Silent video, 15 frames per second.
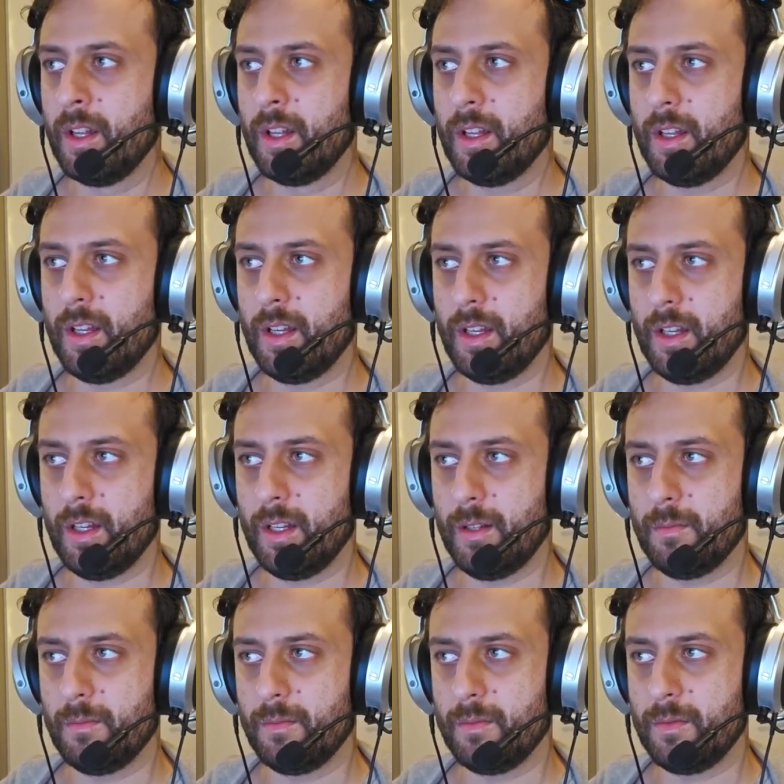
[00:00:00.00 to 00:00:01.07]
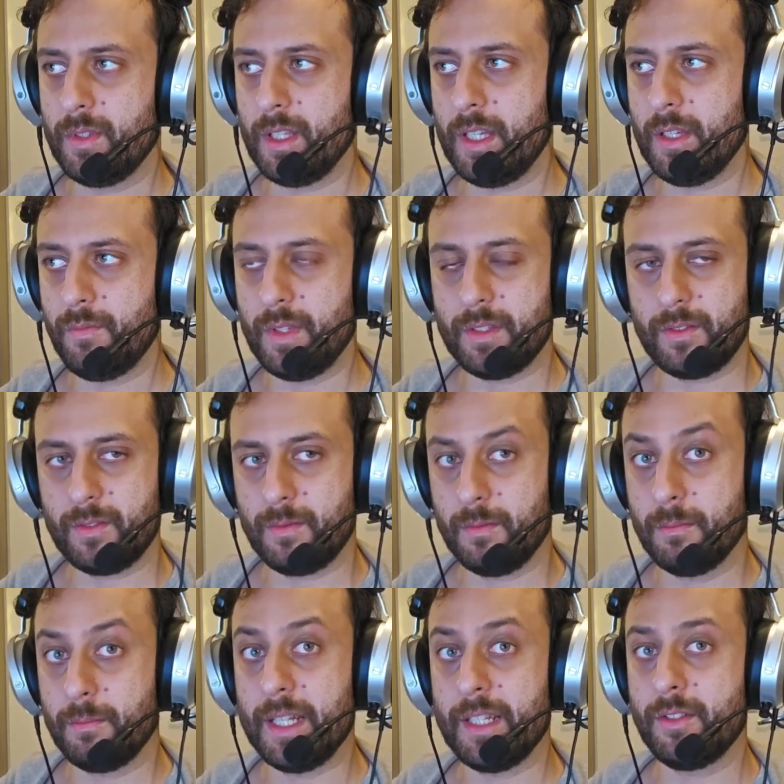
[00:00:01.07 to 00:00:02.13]
If
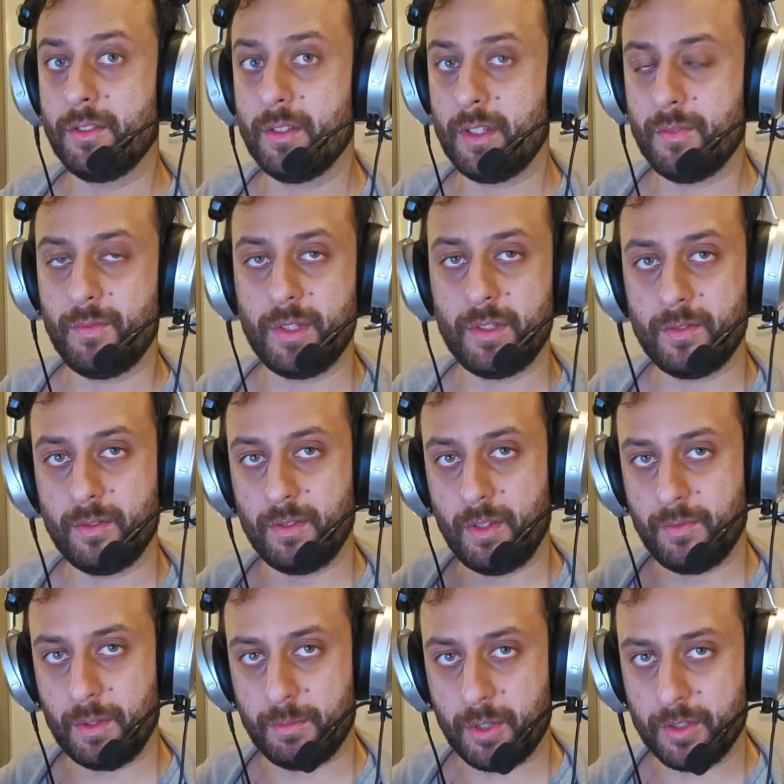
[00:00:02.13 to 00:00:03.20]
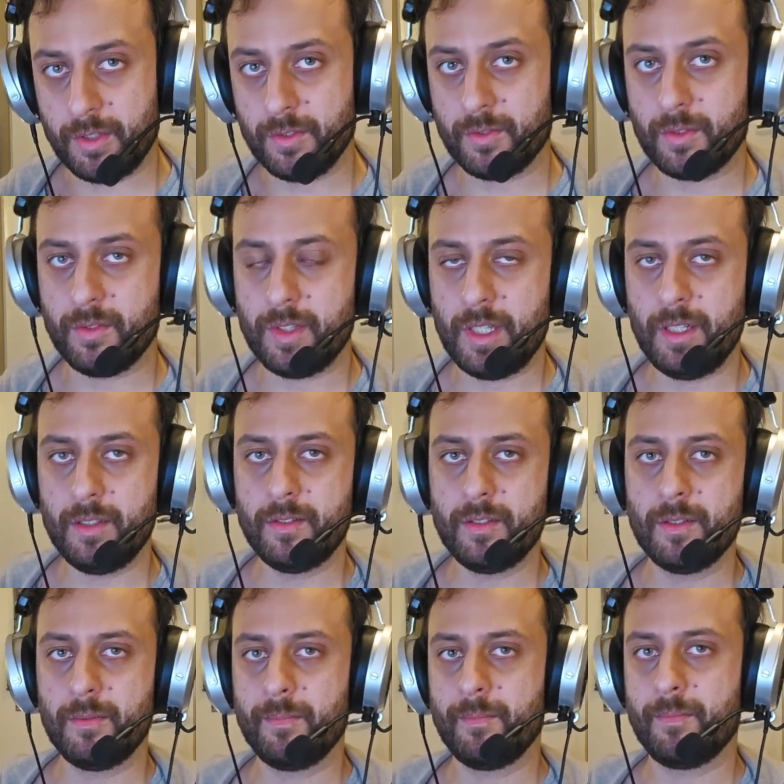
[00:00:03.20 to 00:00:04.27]
the parsing succeeds,
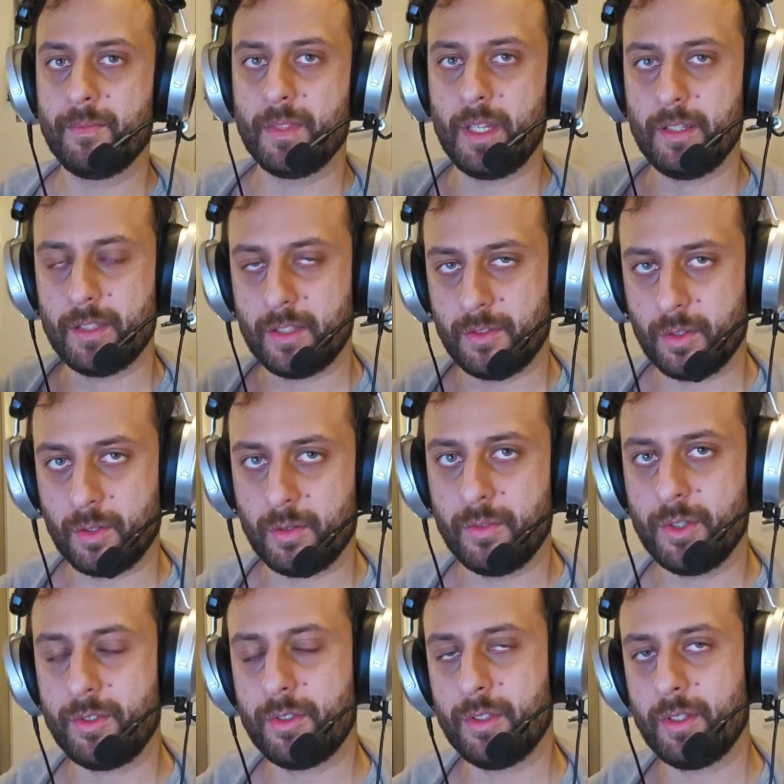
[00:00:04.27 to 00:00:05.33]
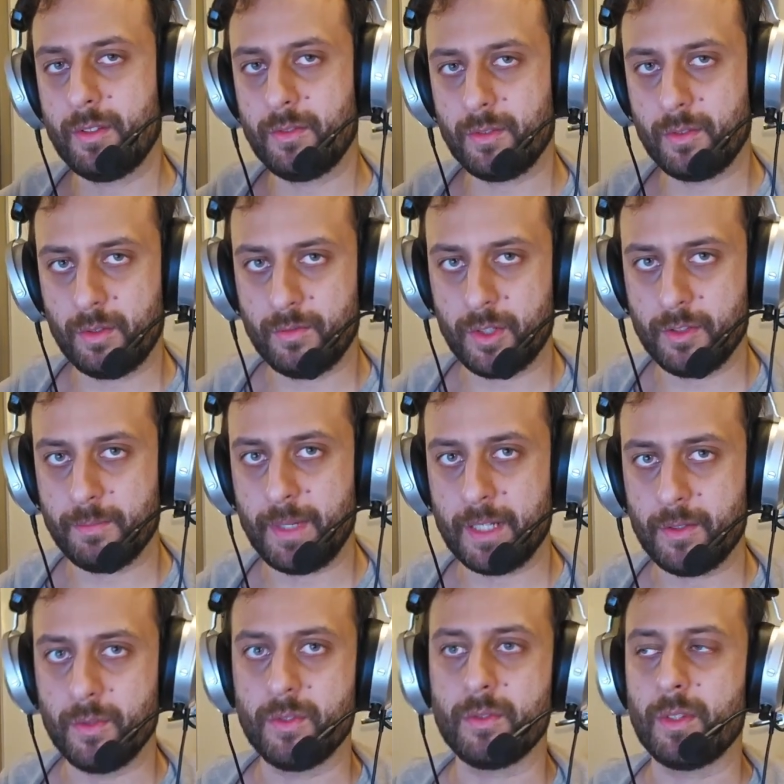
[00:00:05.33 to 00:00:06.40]
it does the conversion and converts back
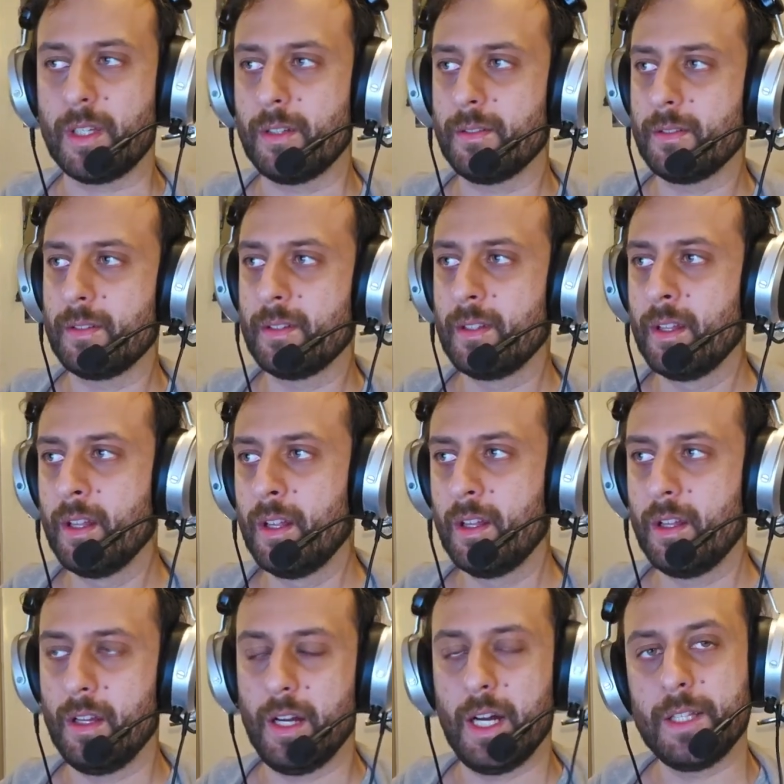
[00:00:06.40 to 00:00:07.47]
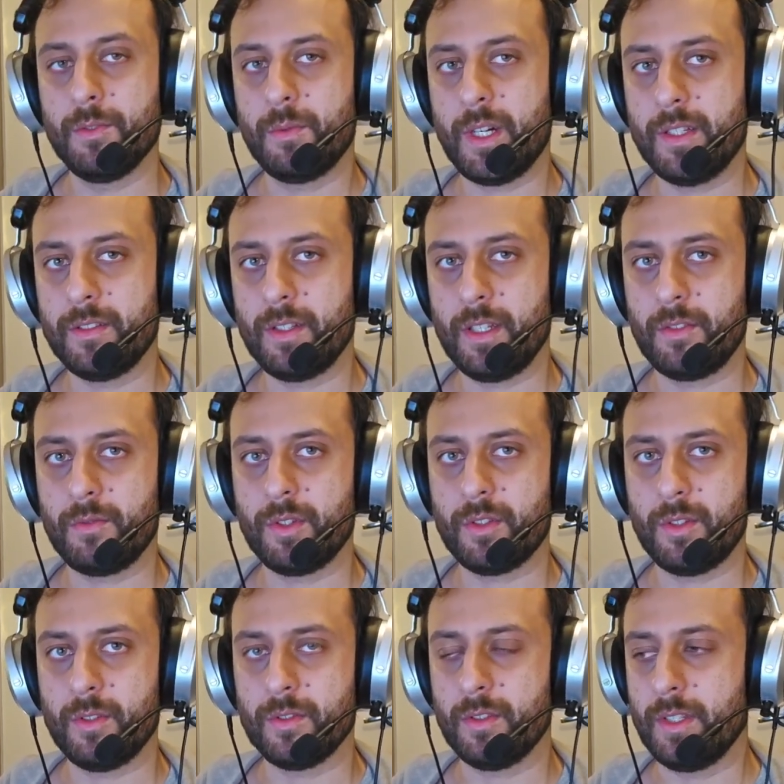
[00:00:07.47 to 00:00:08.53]
to string. Otherwise, it
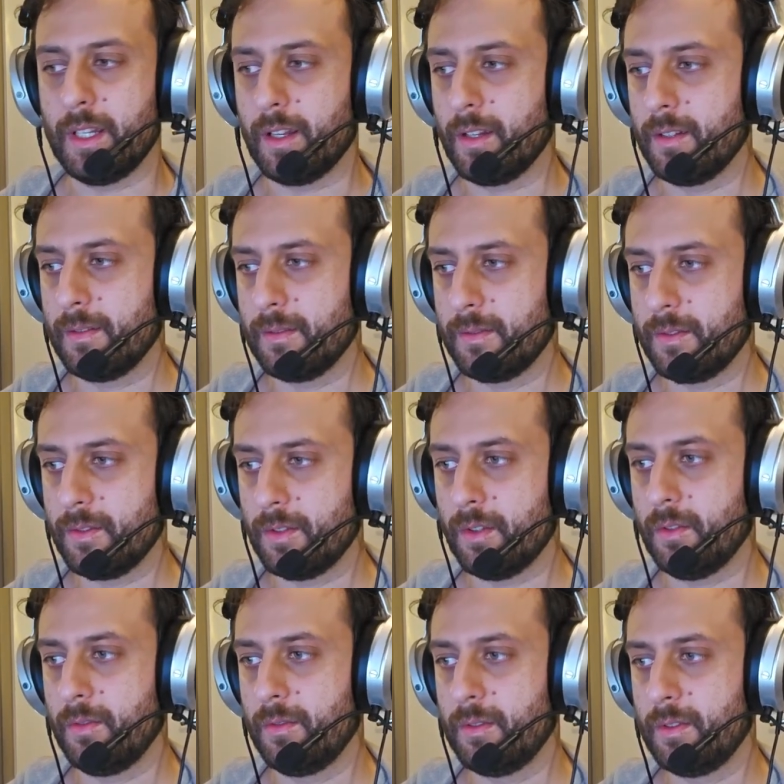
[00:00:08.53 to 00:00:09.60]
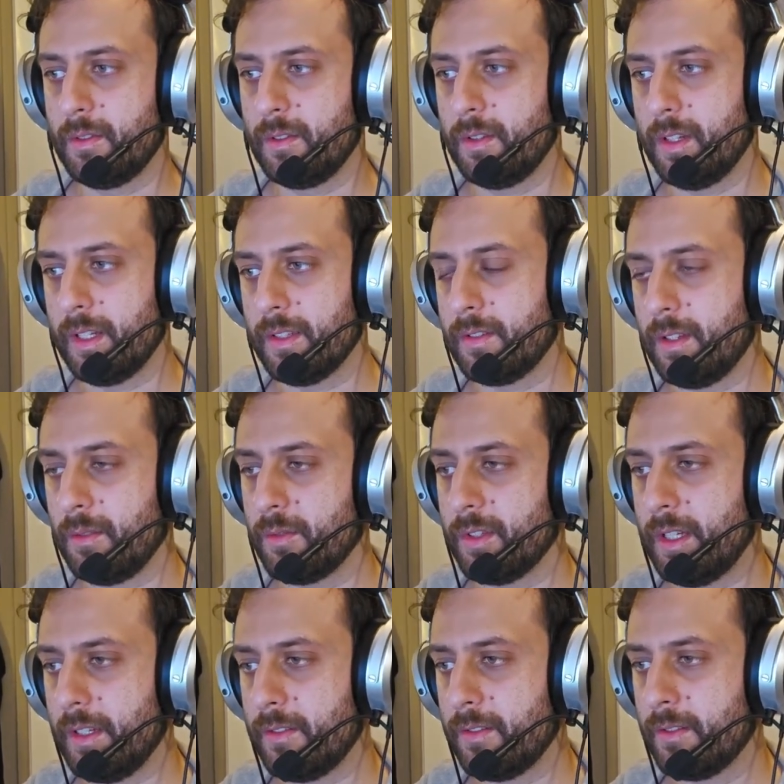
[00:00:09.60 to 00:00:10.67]
returns nil. So let's deal with
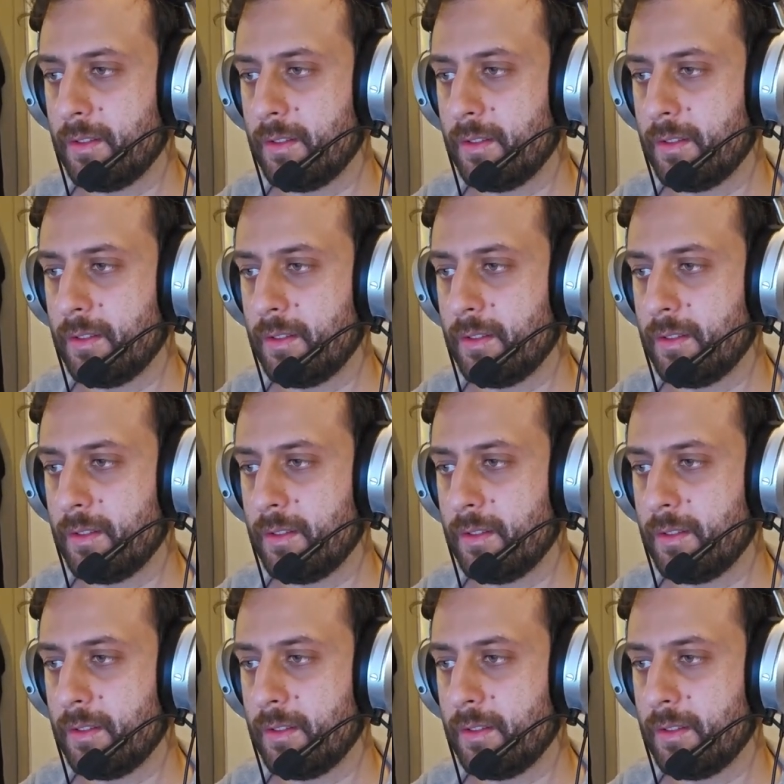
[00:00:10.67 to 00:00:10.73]
that.